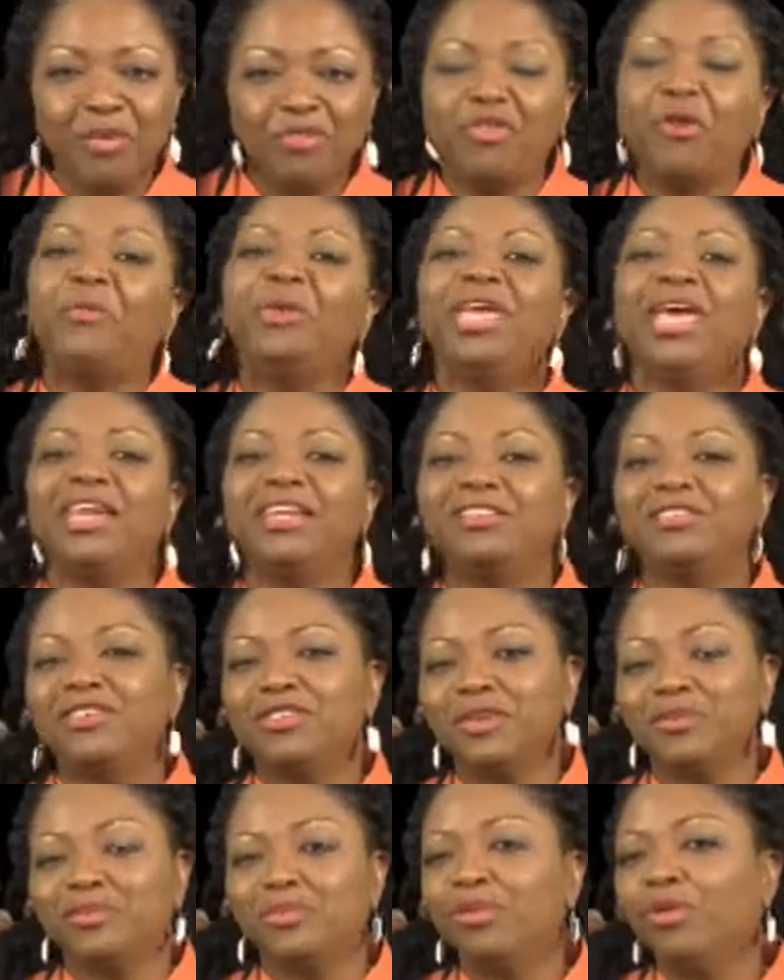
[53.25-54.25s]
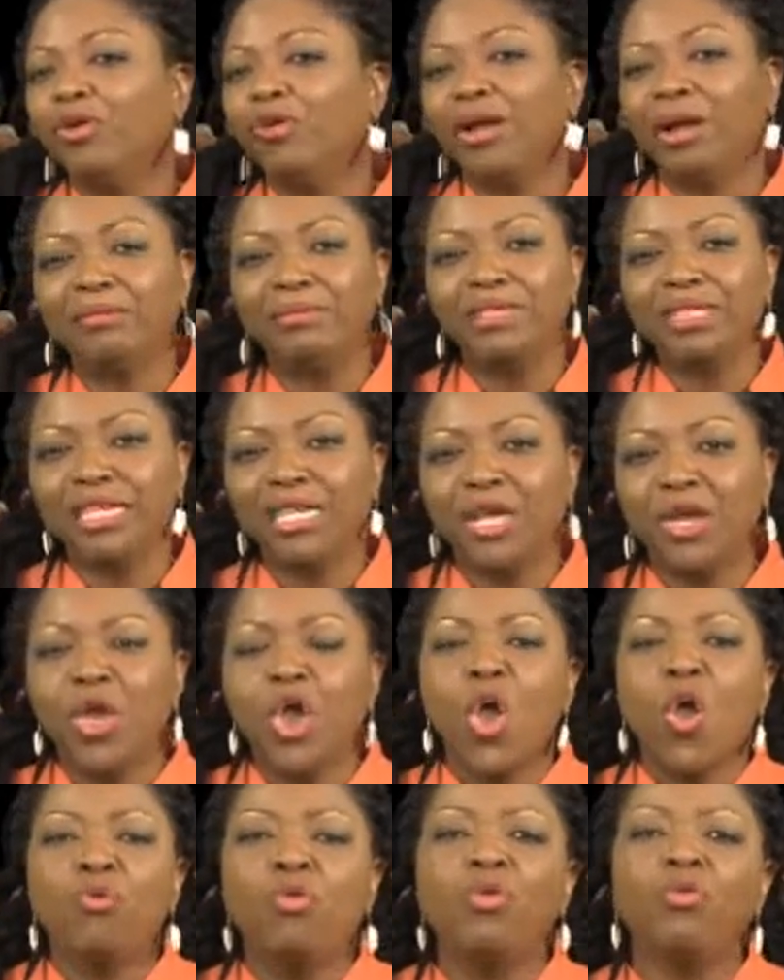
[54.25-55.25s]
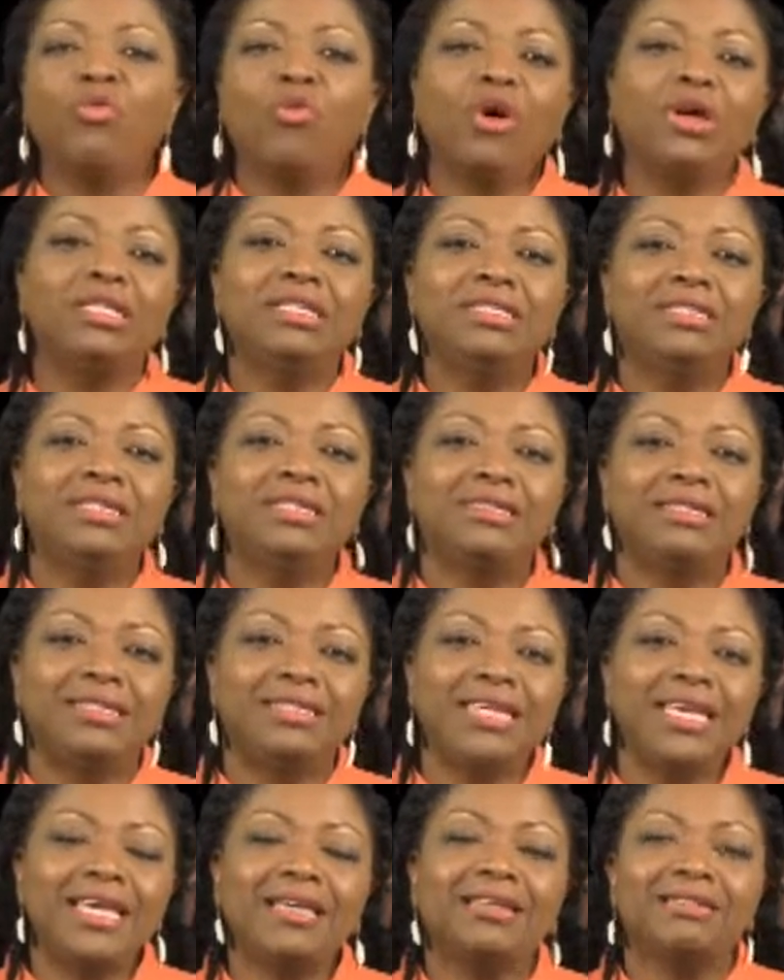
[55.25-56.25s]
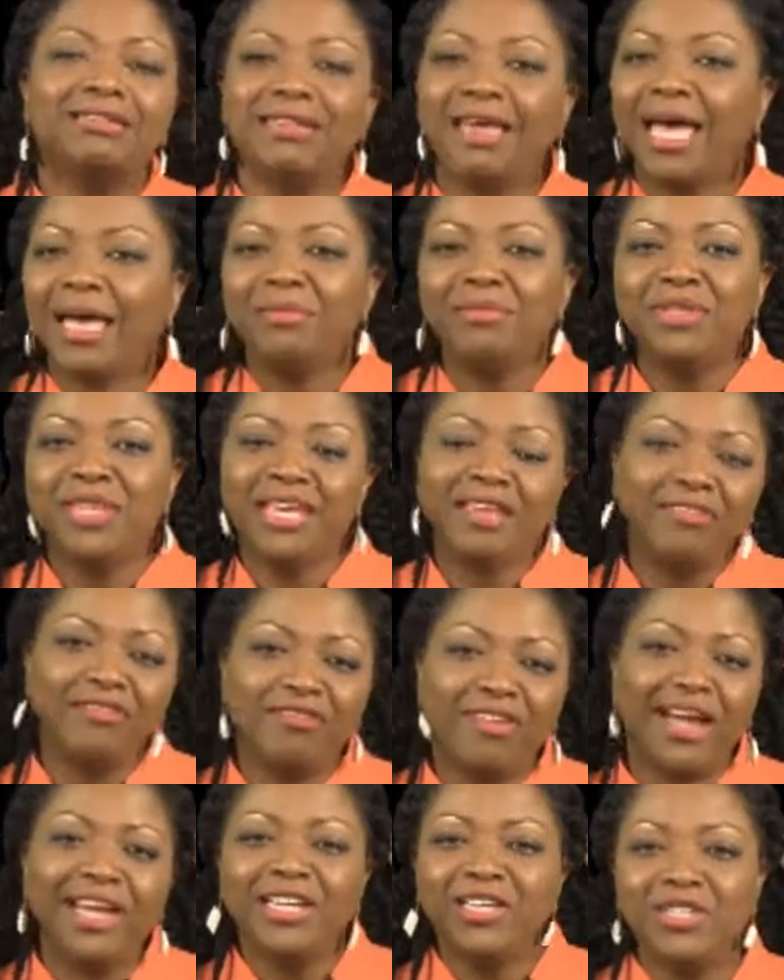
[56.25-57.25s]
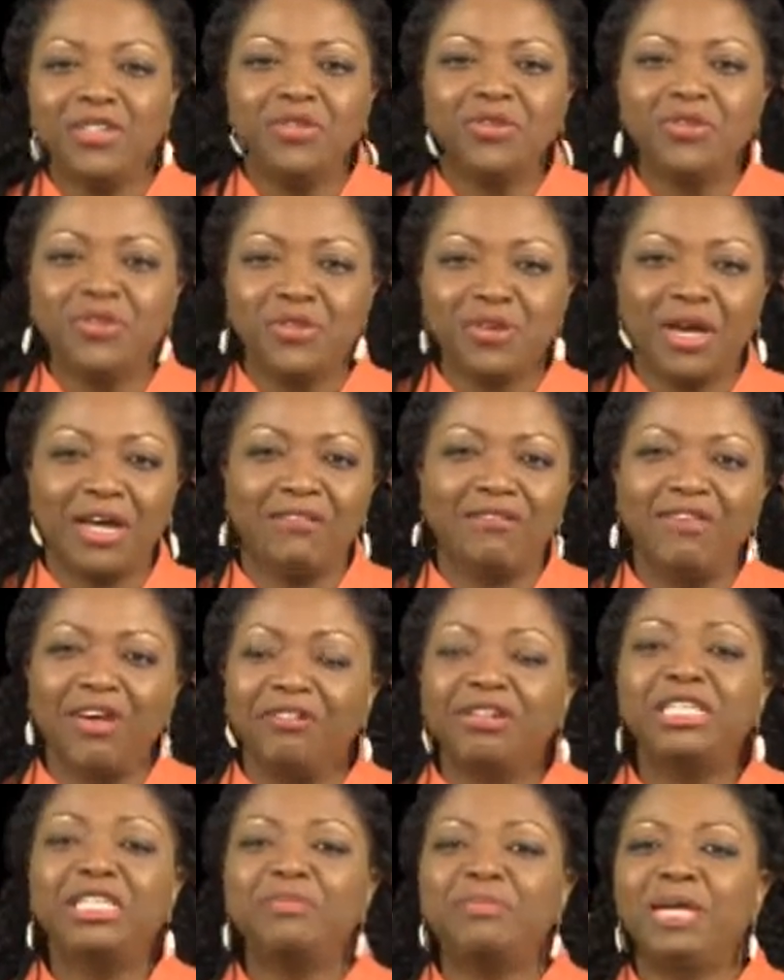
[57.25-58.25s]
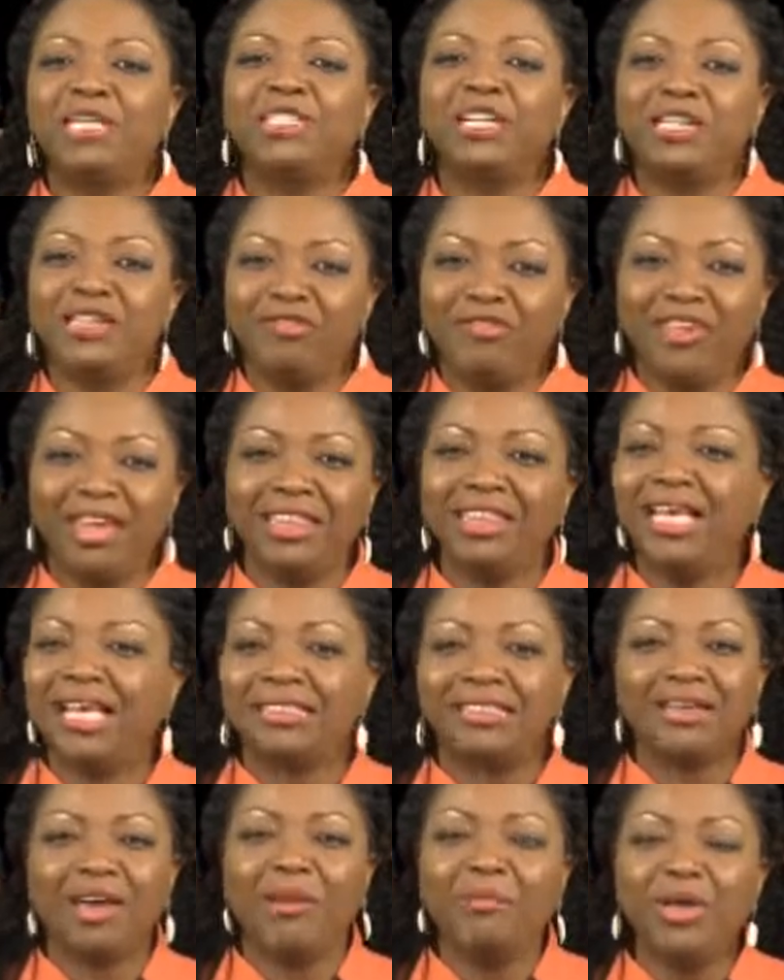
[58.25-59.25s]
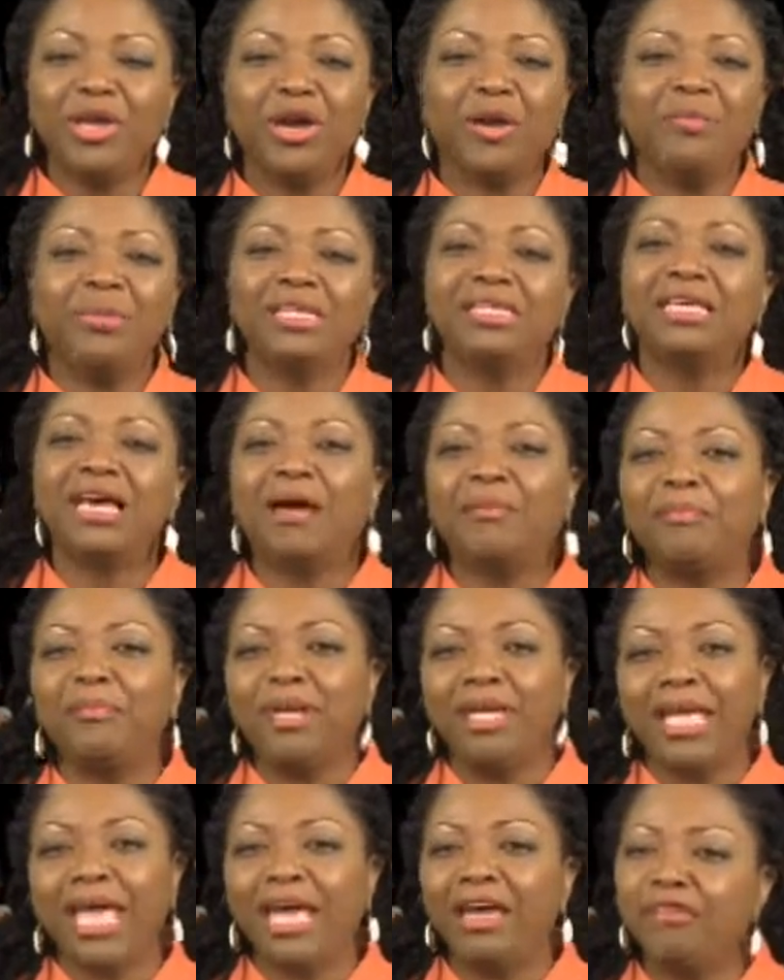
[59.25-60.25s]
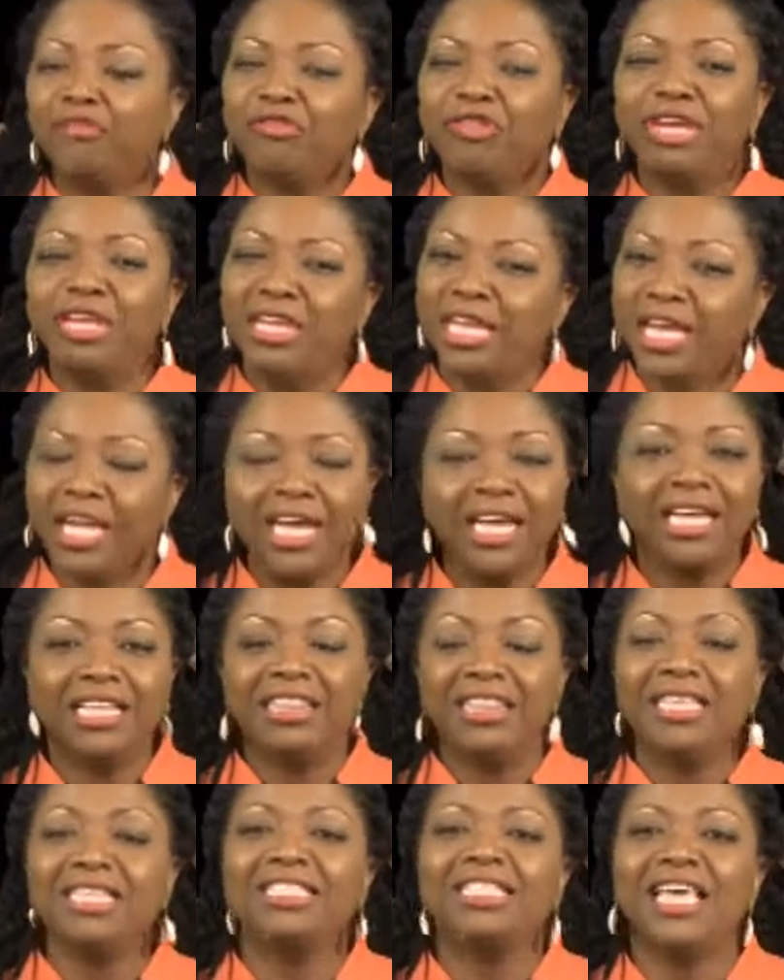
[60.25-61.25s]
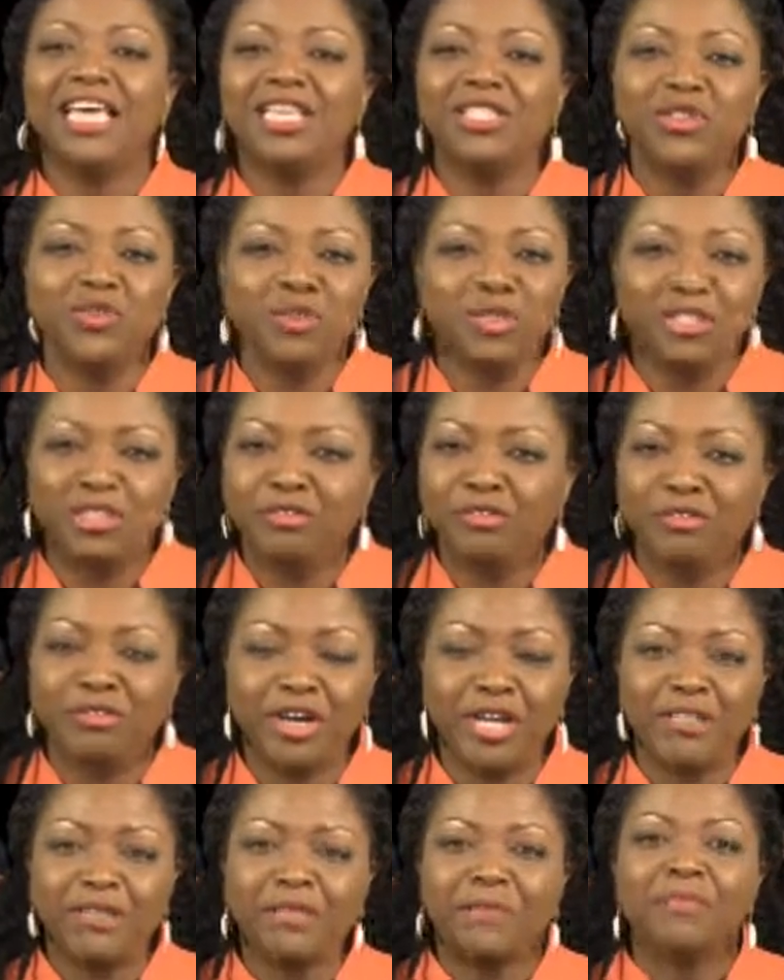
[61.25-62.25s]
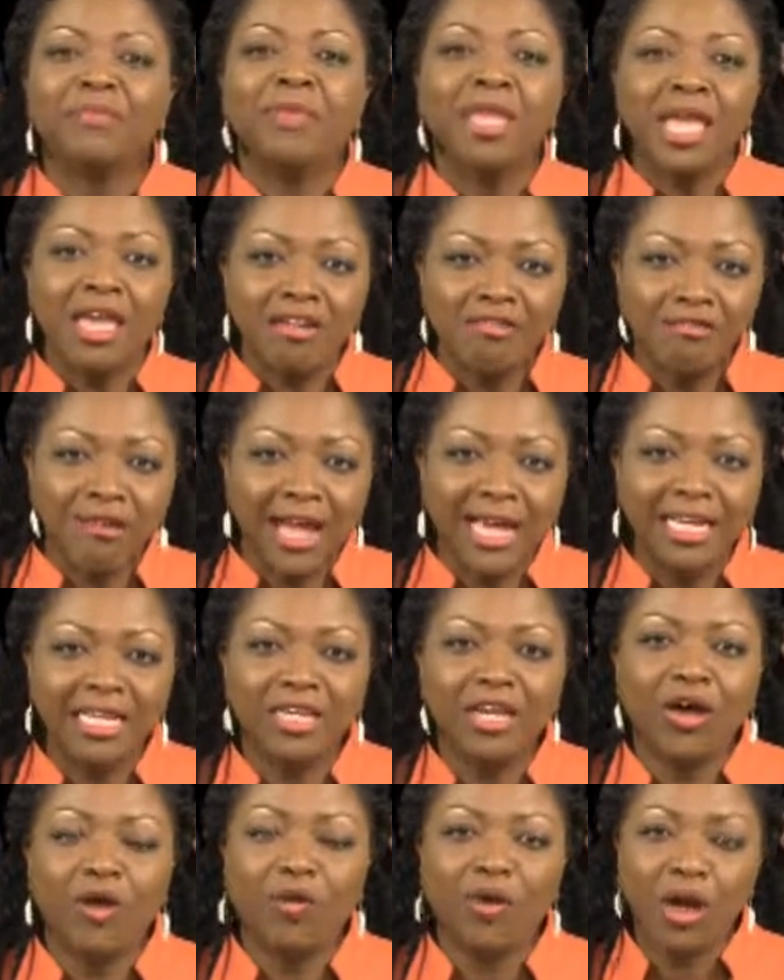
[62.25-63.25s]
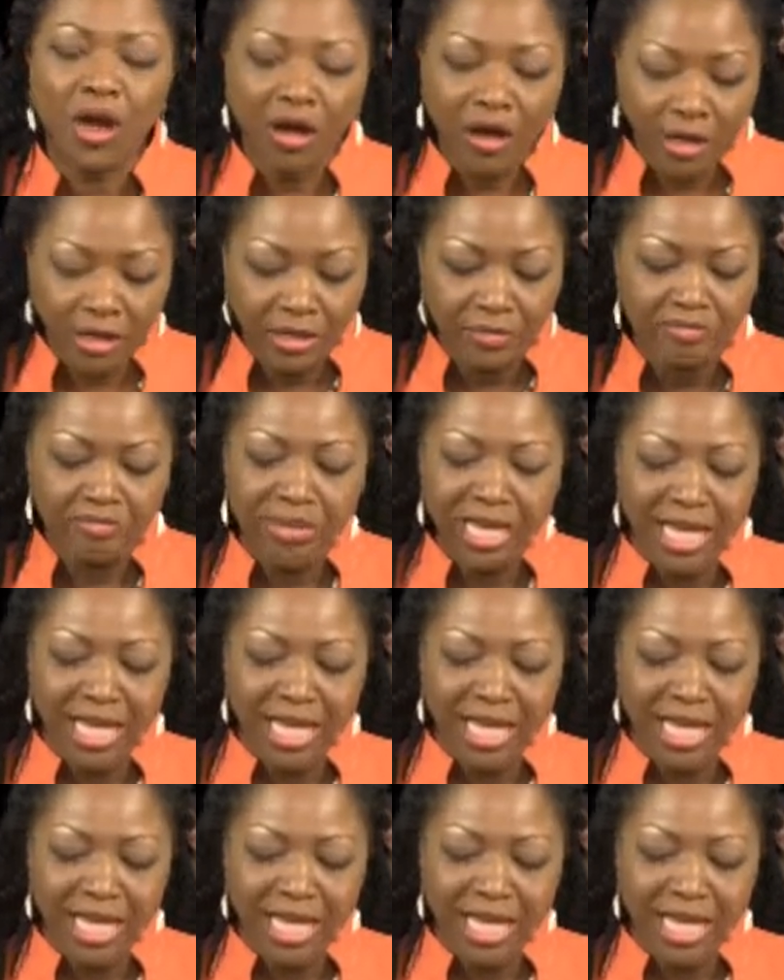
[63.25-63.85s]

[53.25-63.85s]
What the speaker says: Before we get into the program today, we want to take time to invite you to a very special event that's coming up. It's happening every year, and this year is no different. Right now on